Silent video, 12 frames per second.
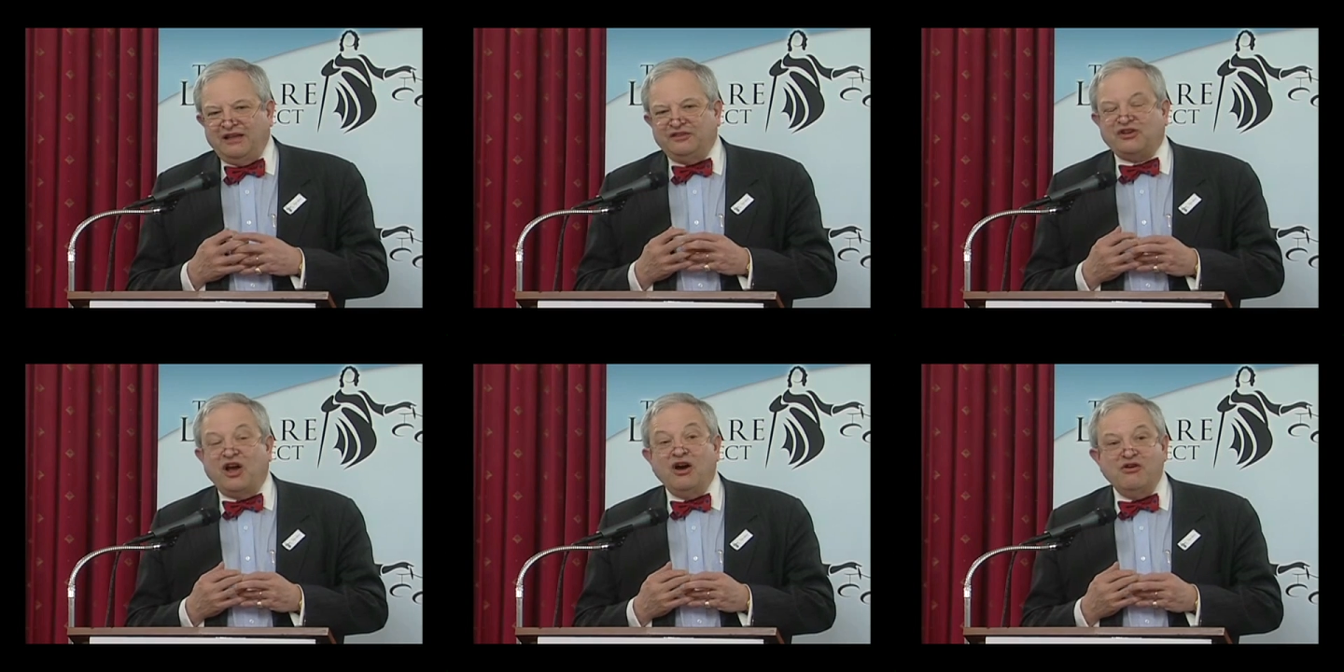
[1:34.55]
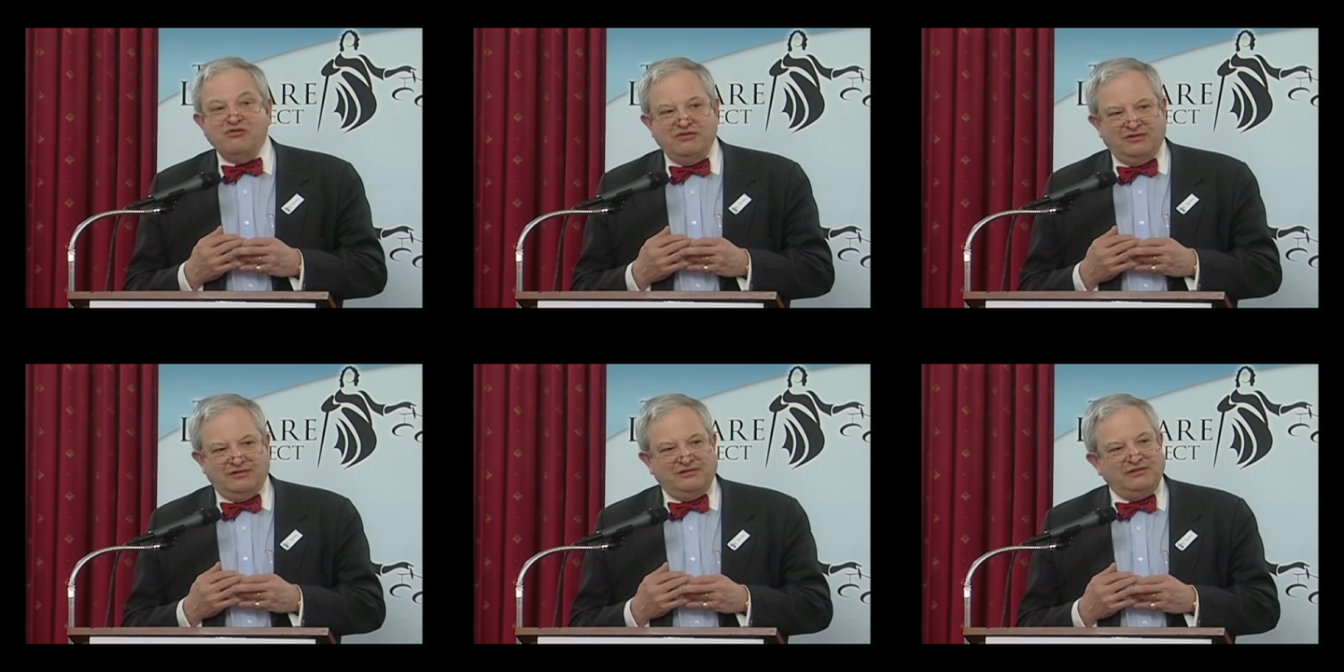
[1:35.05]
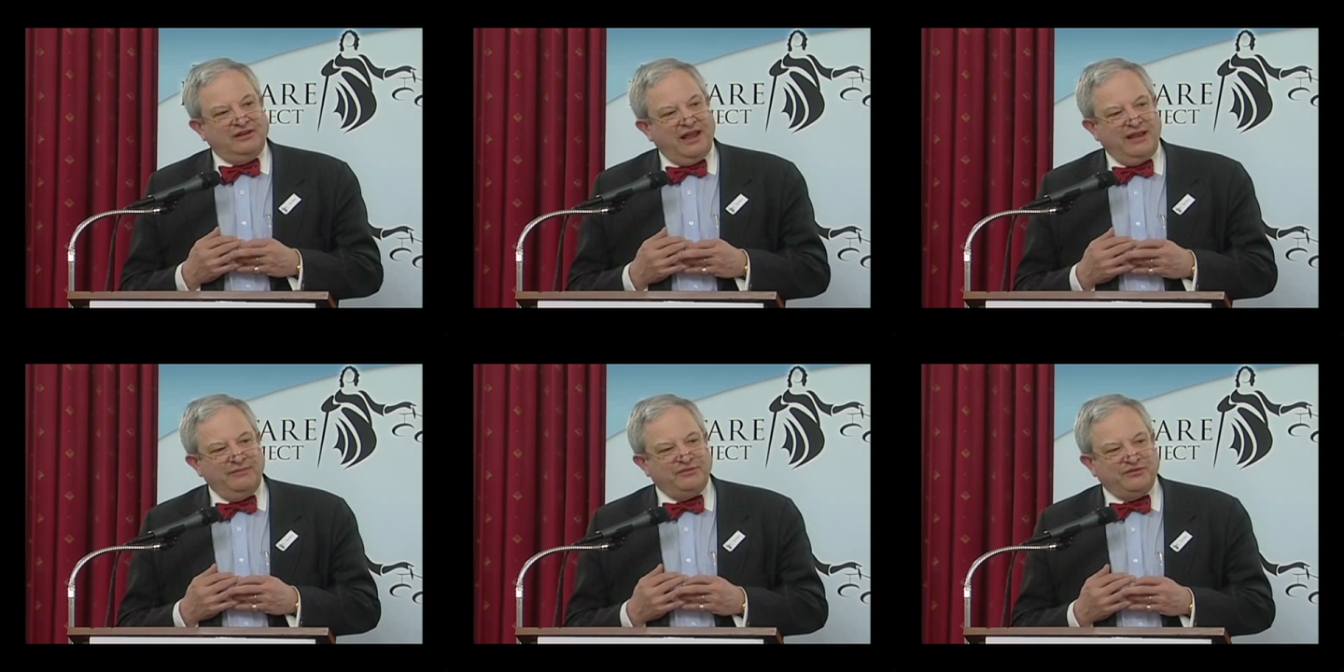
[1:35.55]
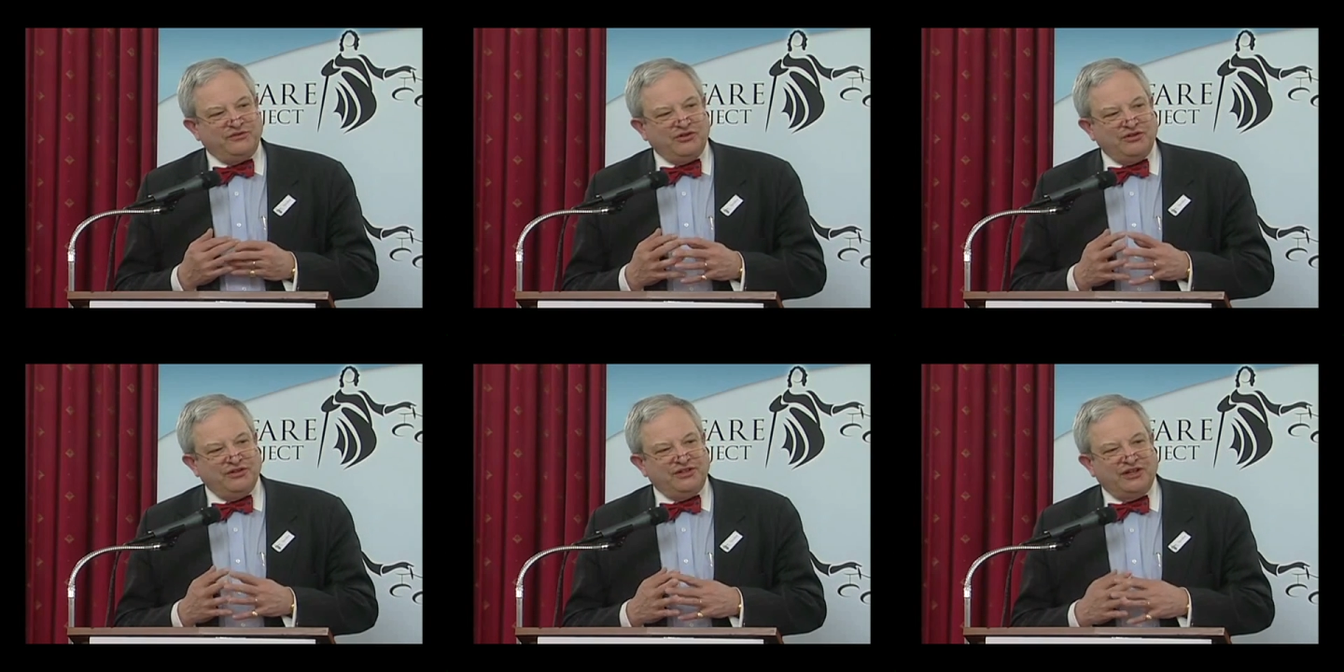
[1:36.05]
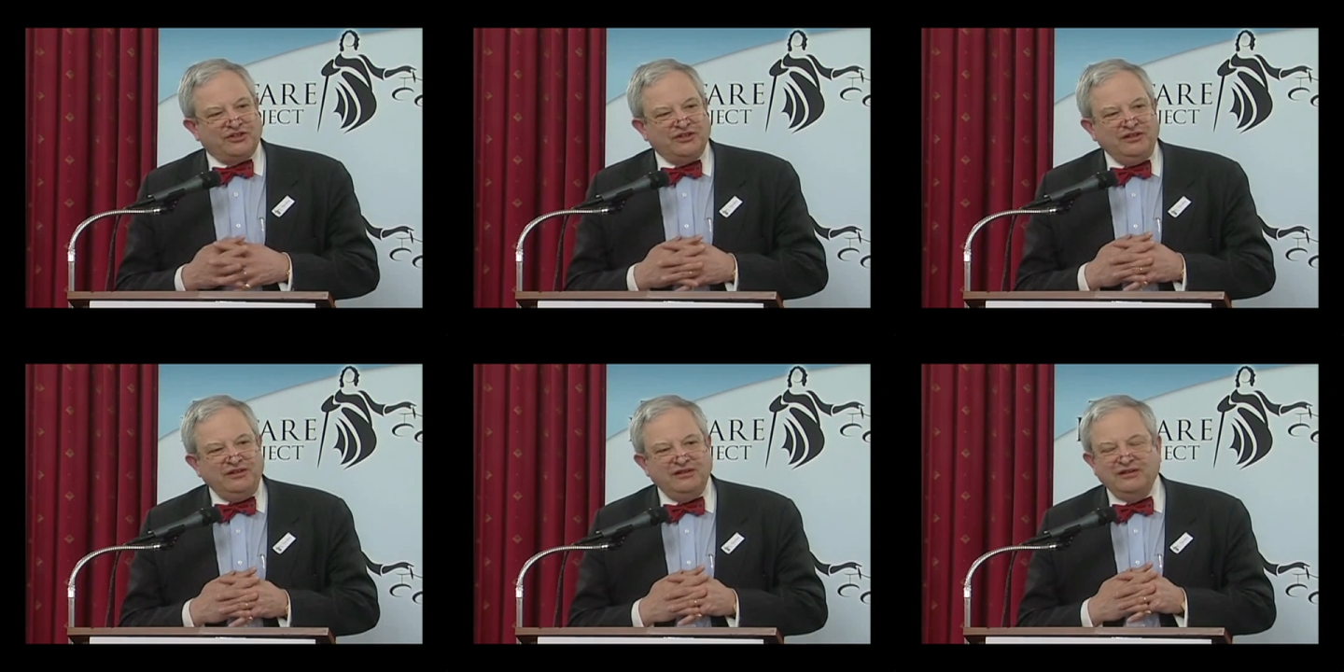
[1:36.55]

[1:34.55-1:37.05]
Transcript: its own claims of jurisdiction.